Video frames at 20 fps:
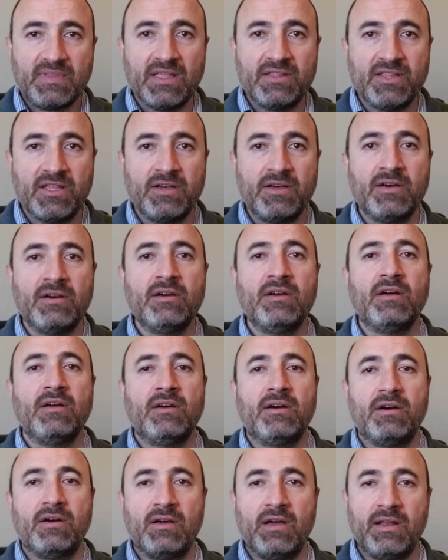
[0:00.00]
the
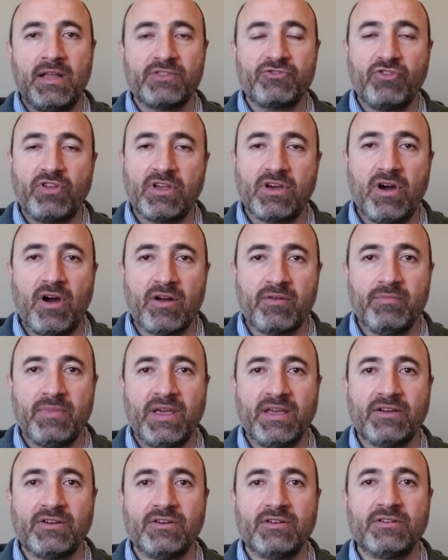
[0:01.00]
uh, electric car
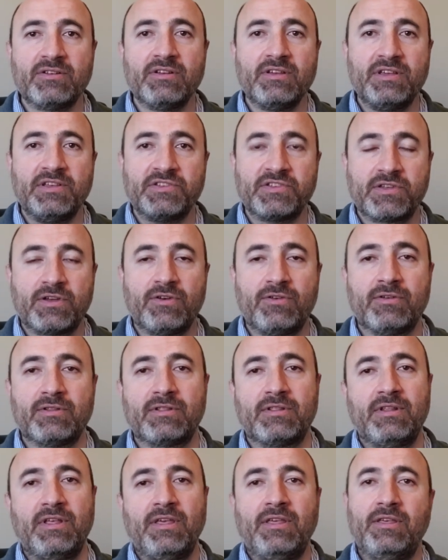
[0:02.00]
maker is
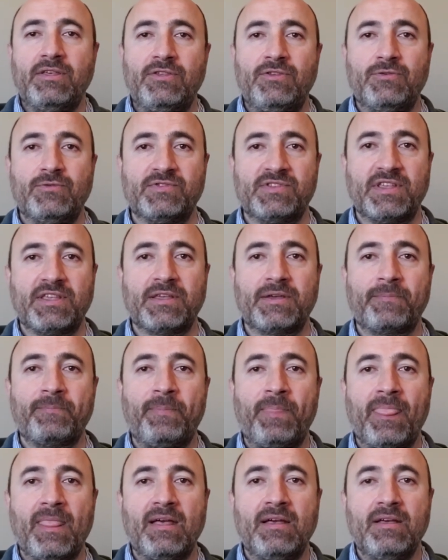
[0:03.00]
currently using.
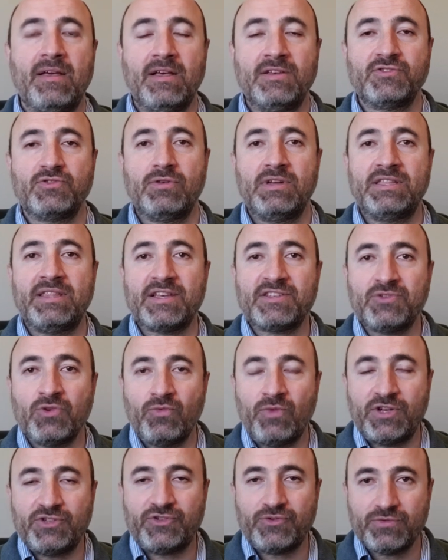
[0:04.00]
So let us
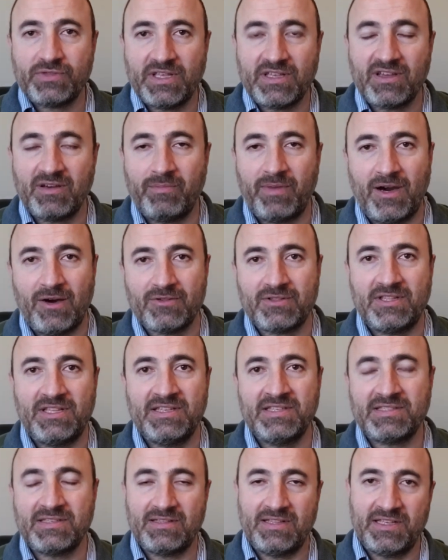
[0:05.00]
know what you think about
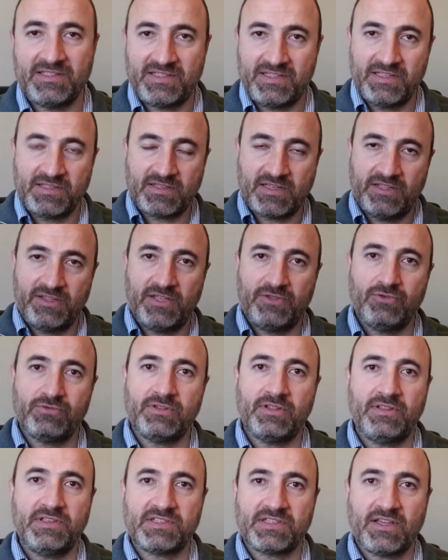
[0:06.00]
this. Let's continue
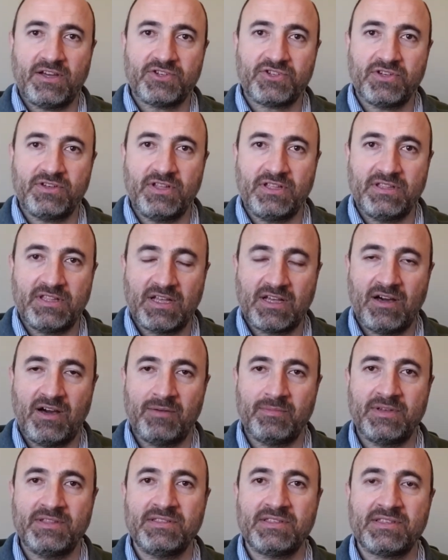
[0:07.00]
the discussion in the
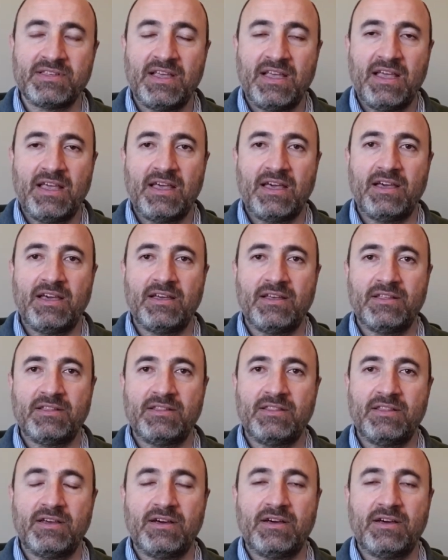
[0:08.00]
comments. And